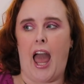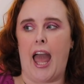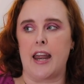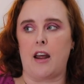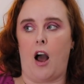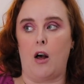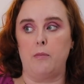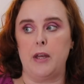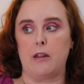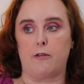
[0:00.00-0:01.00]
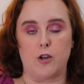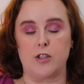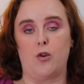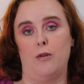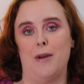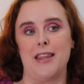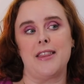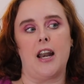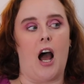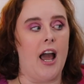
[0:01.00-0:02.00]
And I'll be the first to admit
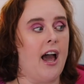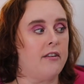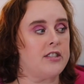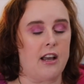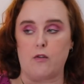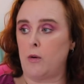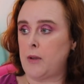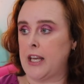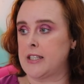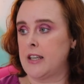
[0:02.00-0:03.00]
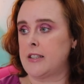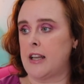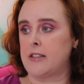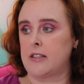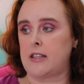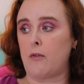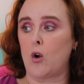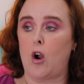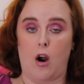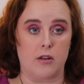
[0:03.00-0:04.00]
that I have several places and
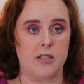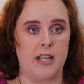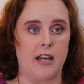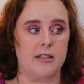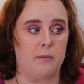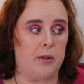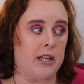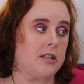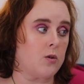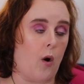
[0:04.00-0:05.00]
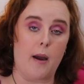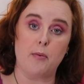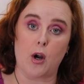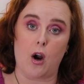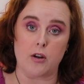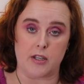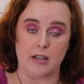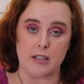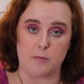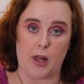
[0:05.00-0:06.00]
several card stands and places where I put cards
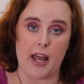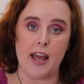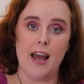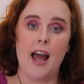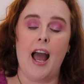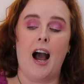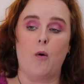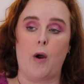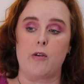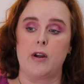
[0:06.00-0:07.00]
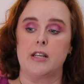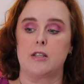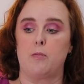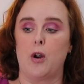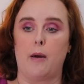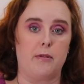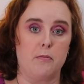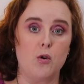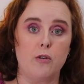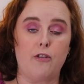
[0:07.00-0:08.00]
on display, whether it is to put up the
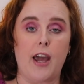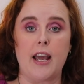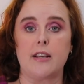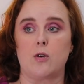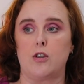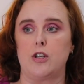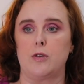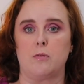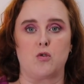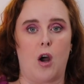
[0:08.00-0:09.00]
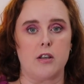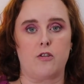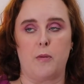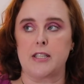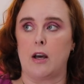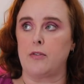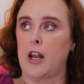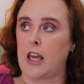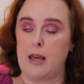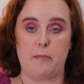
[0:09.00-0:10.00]
moon phase or to do some draws for myself that
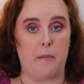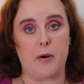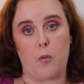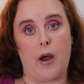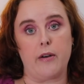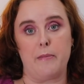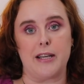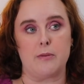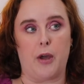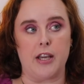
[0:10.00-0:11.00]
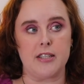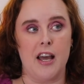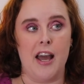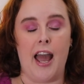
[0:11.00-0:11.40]
I keep up and around in my space.